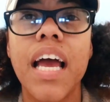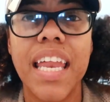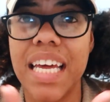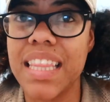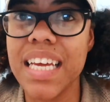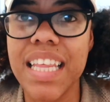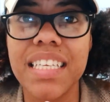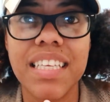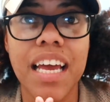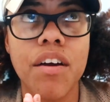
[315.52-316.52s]
And I think
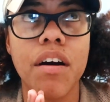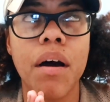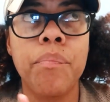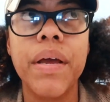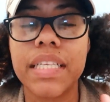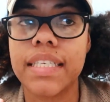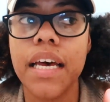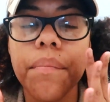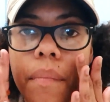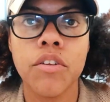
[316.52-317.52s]
that's like a big
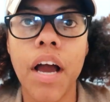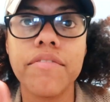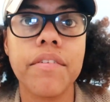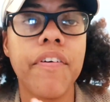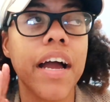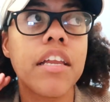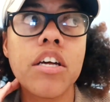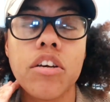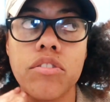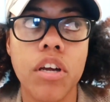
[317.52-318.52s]
tip. You have to find
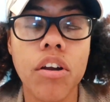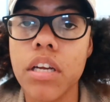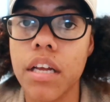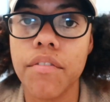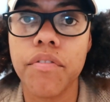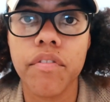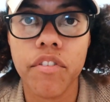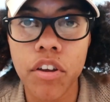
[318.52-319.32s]
an alternative.